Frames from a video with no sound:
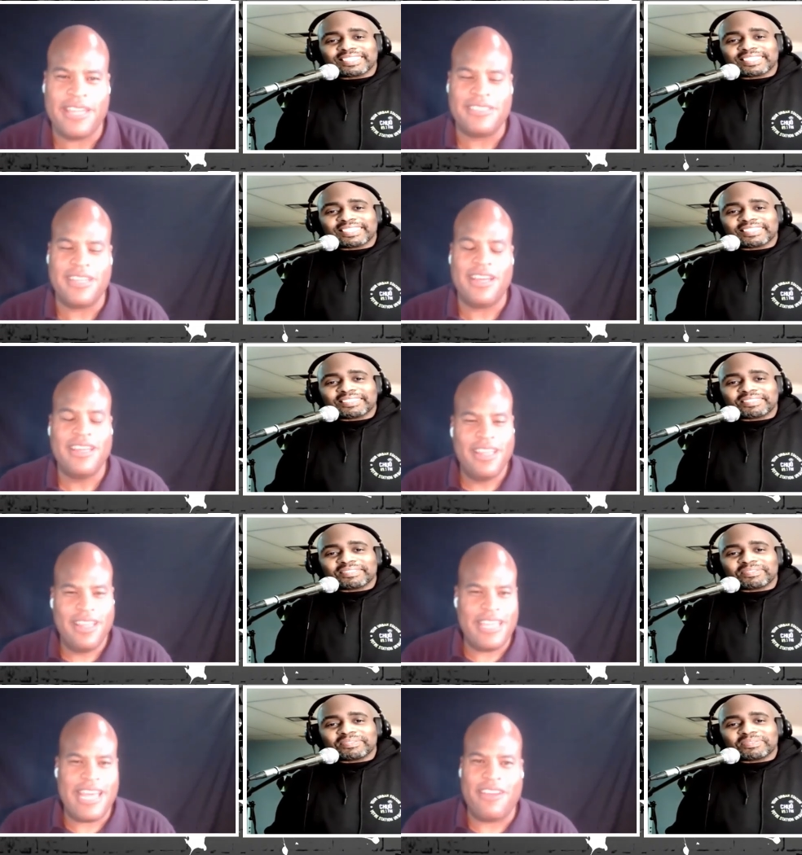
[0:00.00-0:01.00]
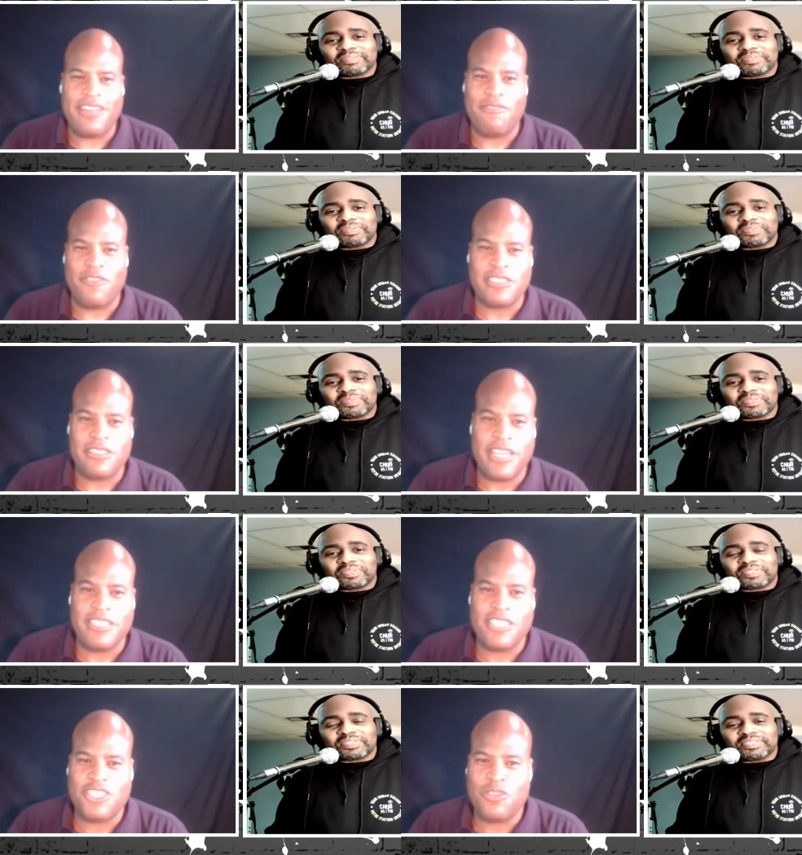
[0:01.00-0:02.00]
Speaker 1: and yeah, if there's
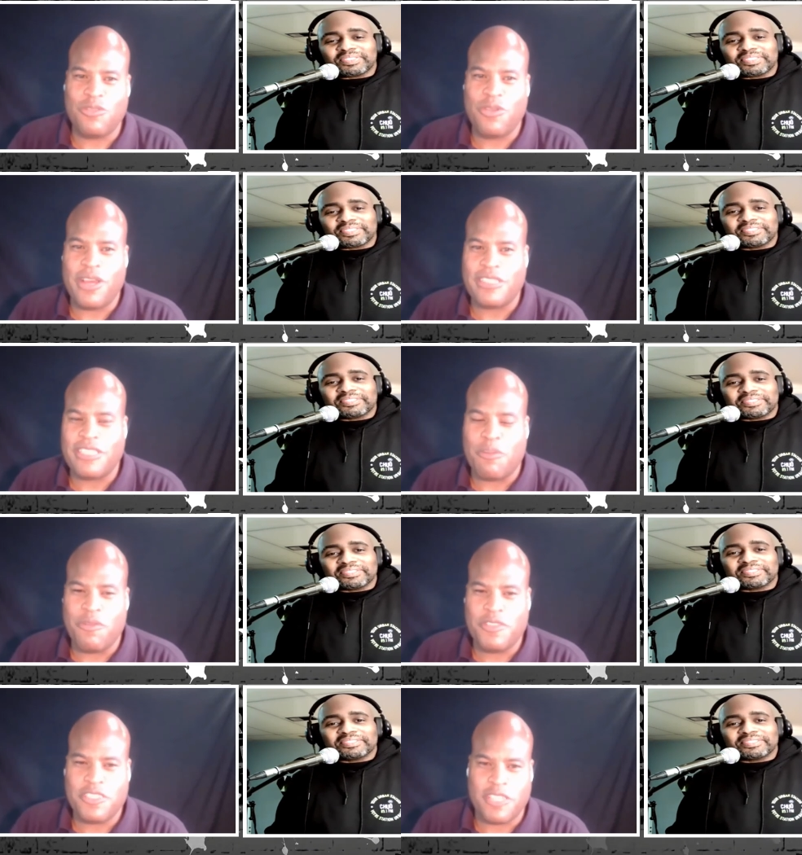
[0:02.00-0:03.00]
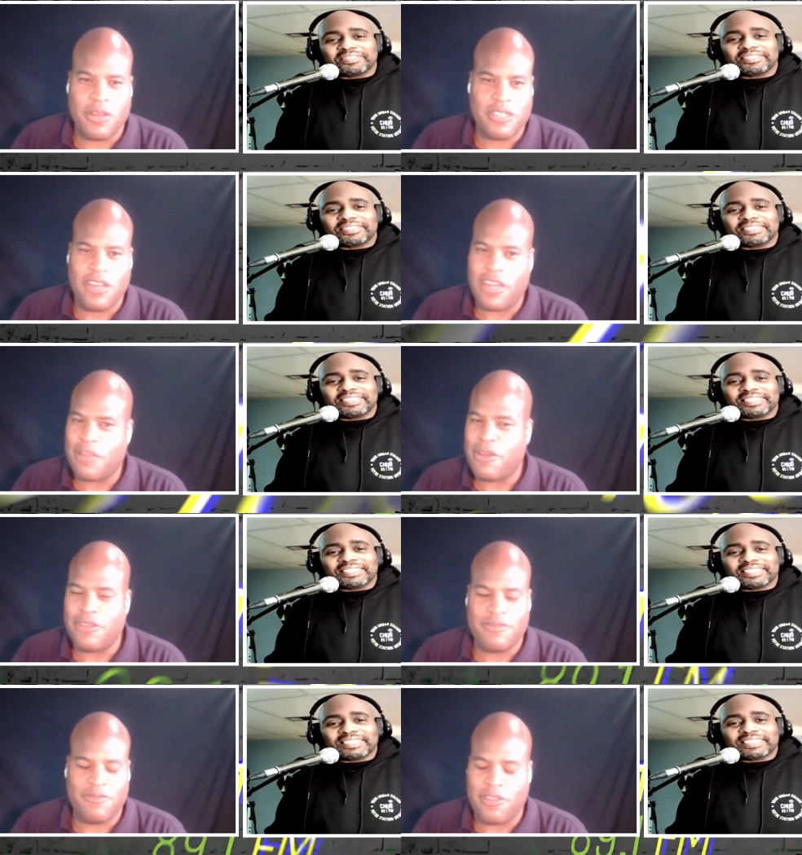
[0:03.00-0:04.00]
things that you, uh, different movies you guys want to talk
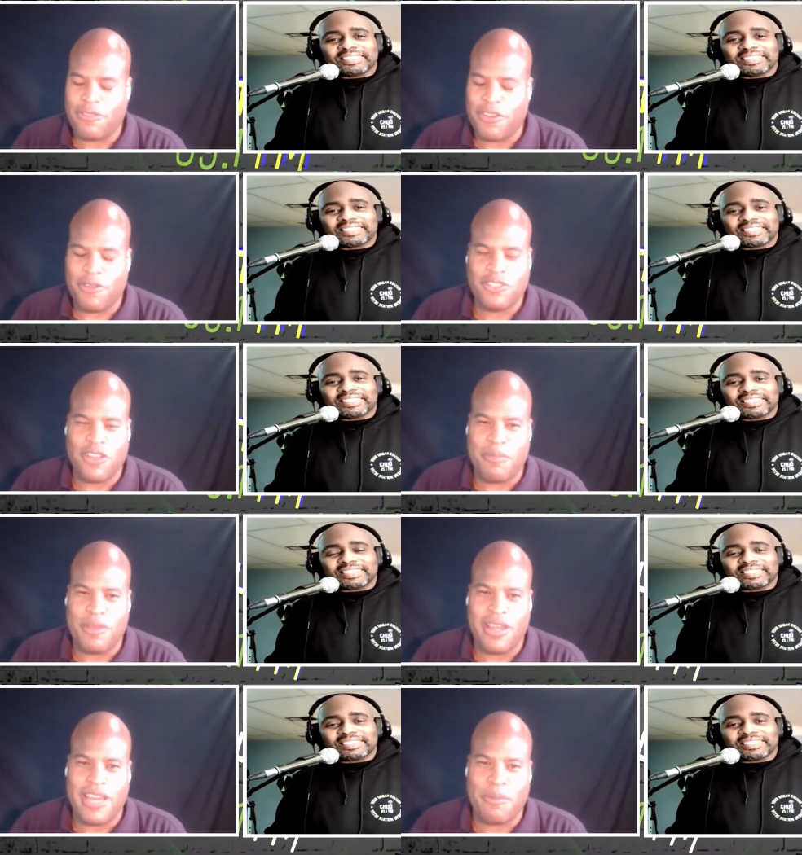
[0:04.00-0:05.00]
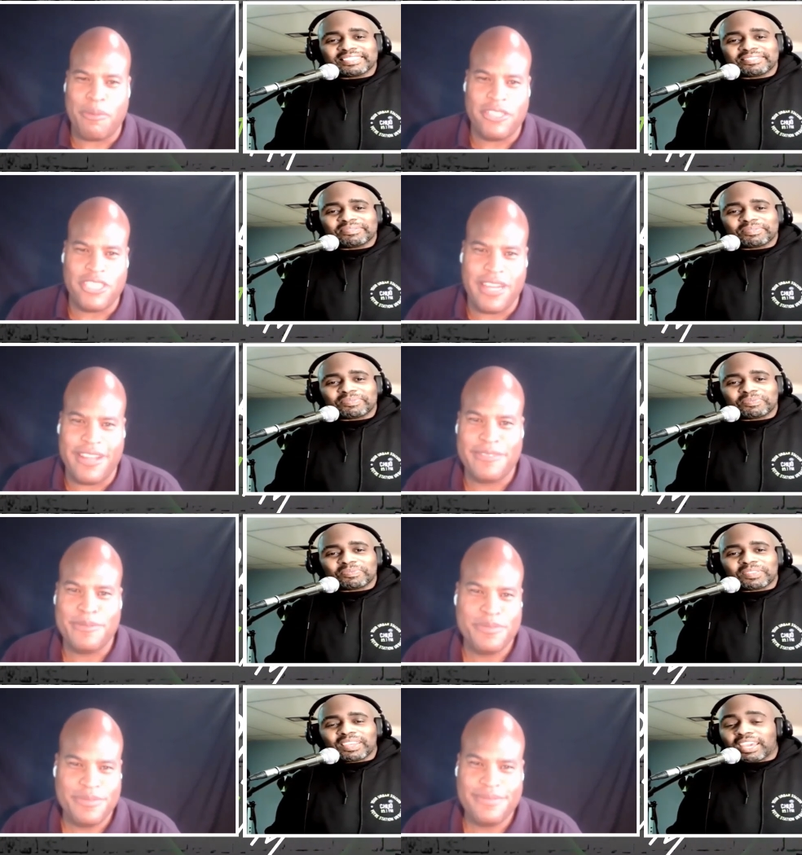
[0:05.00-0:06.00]
about, feel free to always drop me a line. Appreciate
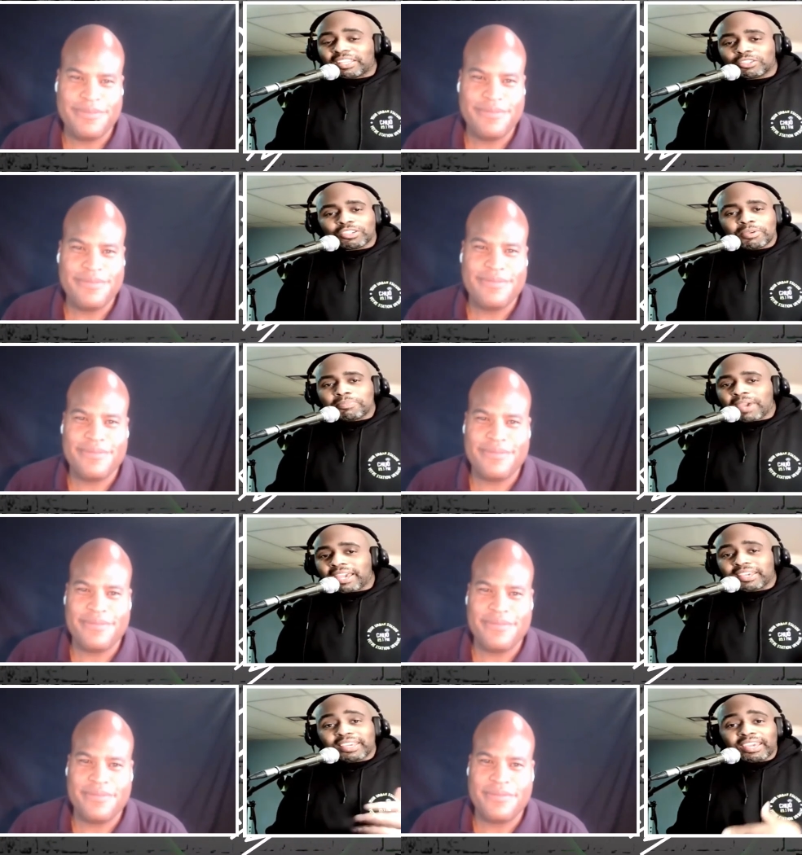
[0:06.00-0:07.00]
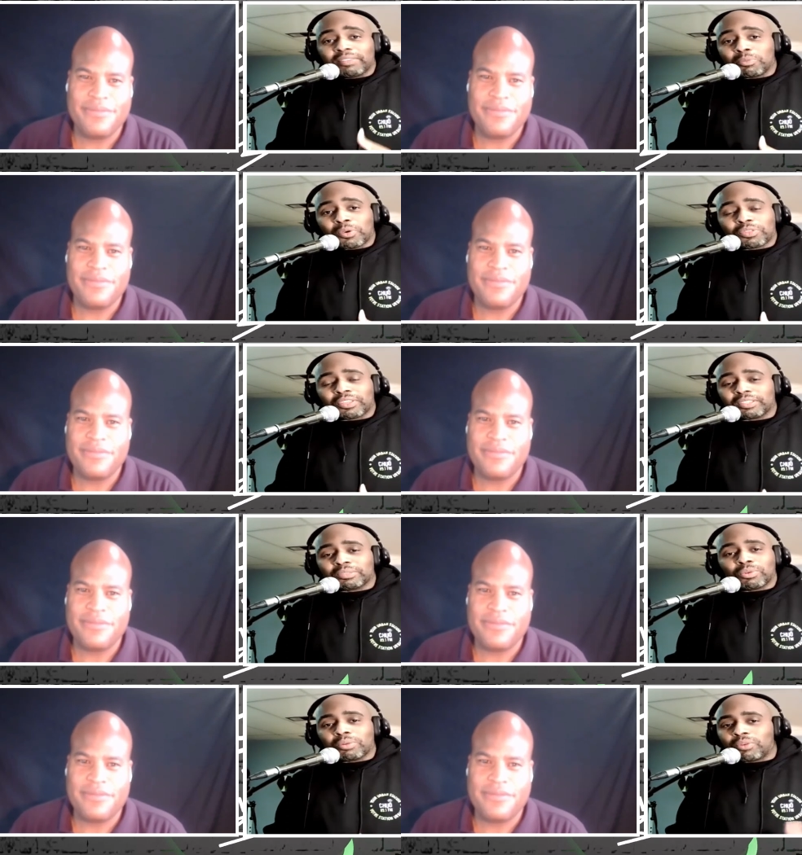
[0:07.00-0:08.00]
it.
Speaker 2: And you're going to be back again with uh, some
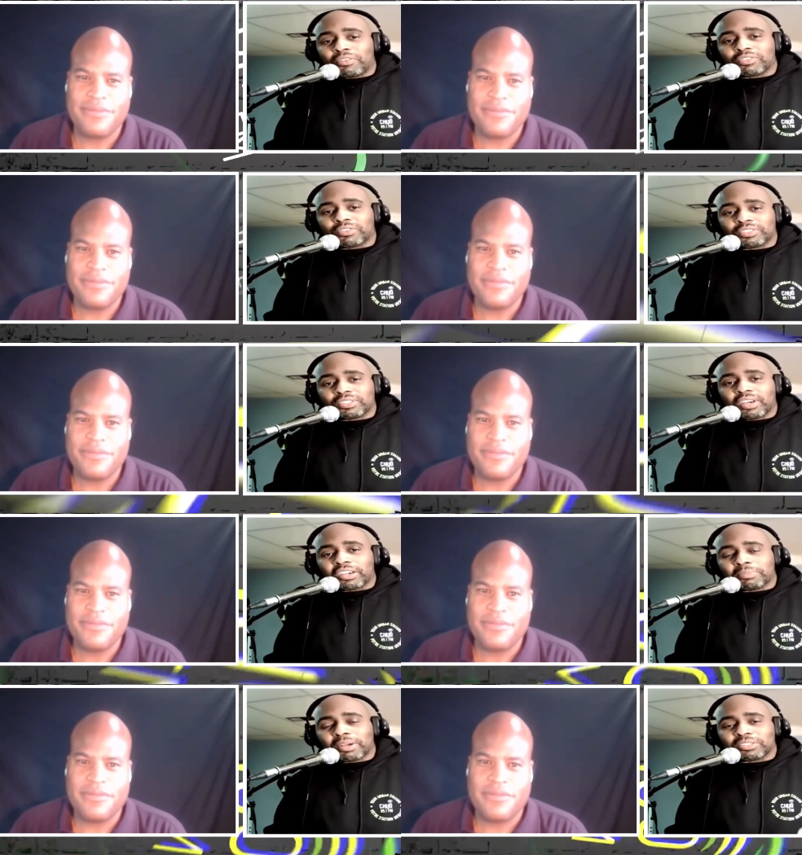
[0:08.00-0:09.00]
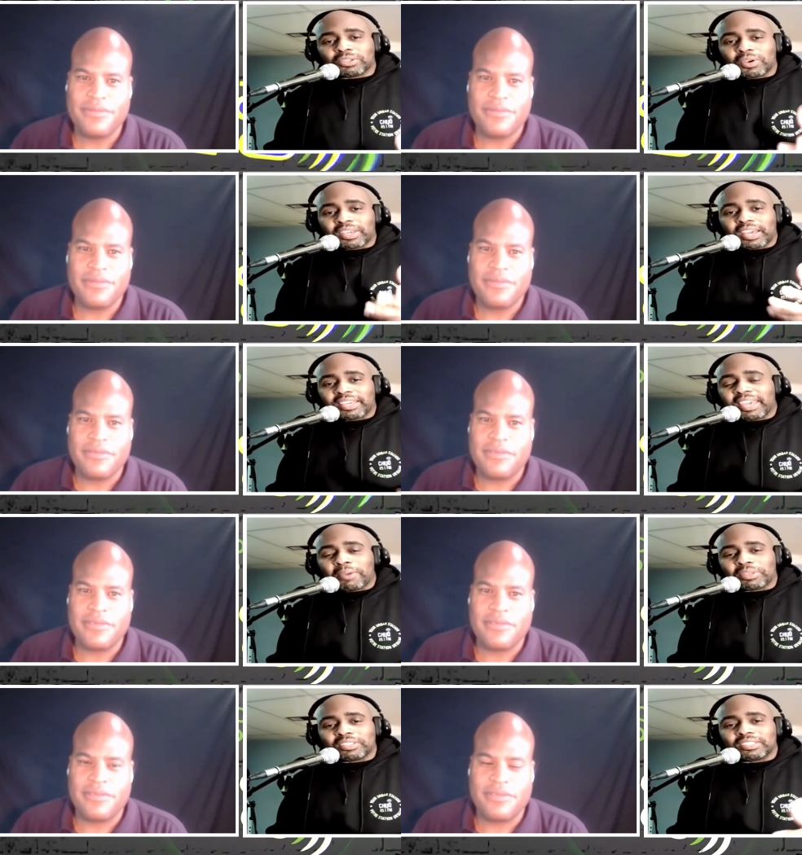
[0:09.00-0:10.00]
more movies for us to talk about. So I, I can't
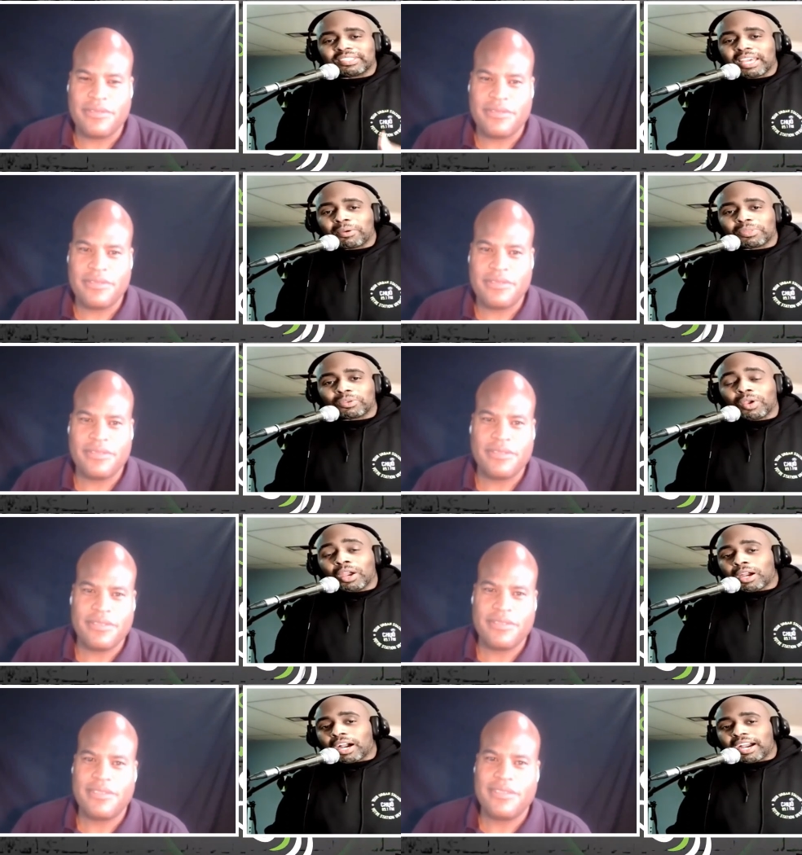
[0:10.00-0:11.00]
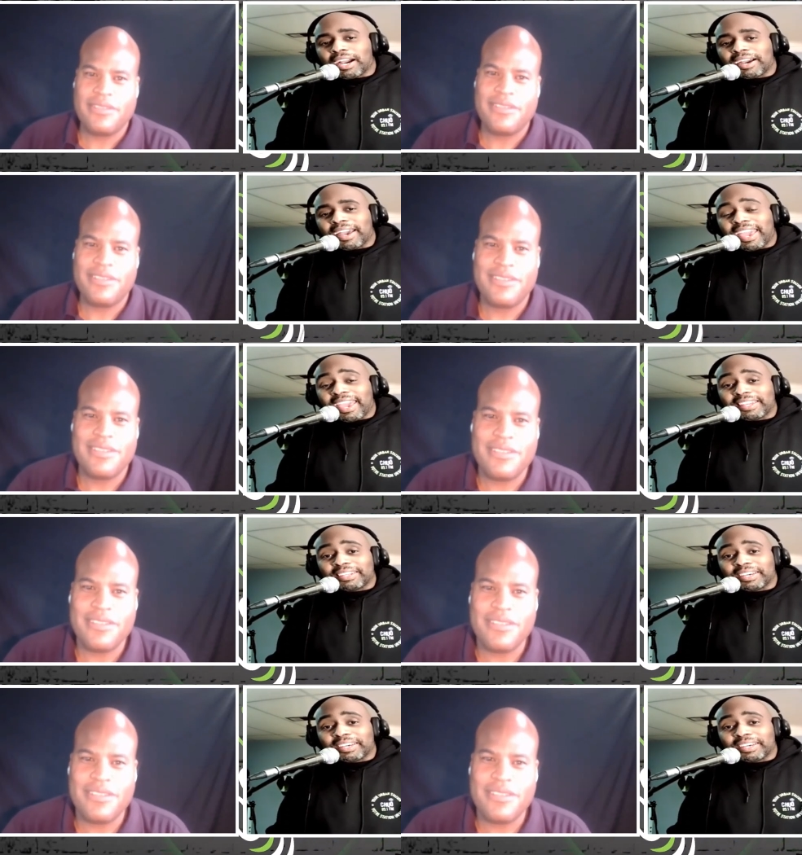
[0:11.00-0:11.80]
wait to sit down with you. Uh, and